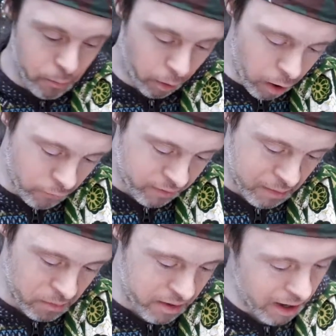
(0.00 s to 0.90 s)
Part of the
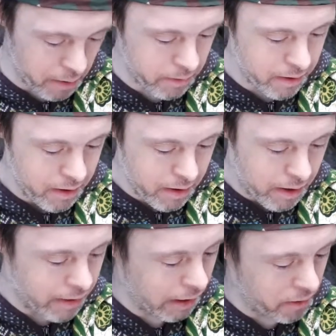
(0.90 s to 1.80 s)
summertime.
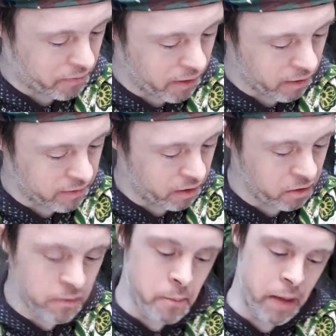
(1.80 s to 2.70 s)
And that right there is how you
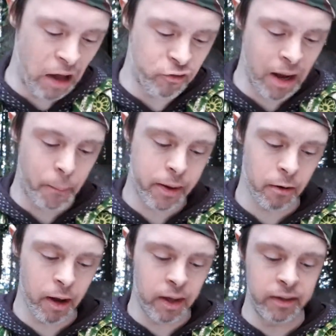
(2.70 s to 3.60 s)
do the magic
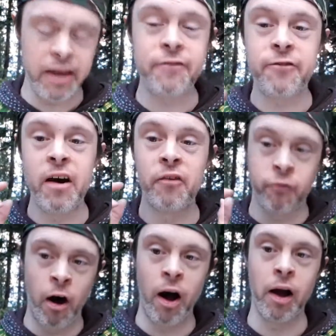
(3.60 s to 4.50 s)
appearing leaf
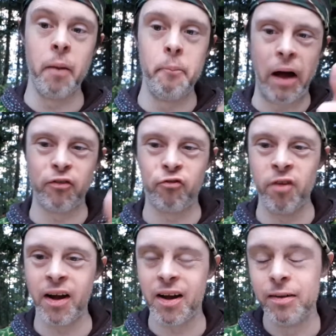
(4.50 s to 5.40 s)
frog magic
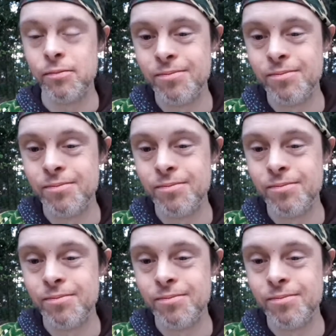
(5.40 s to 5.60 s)
trick.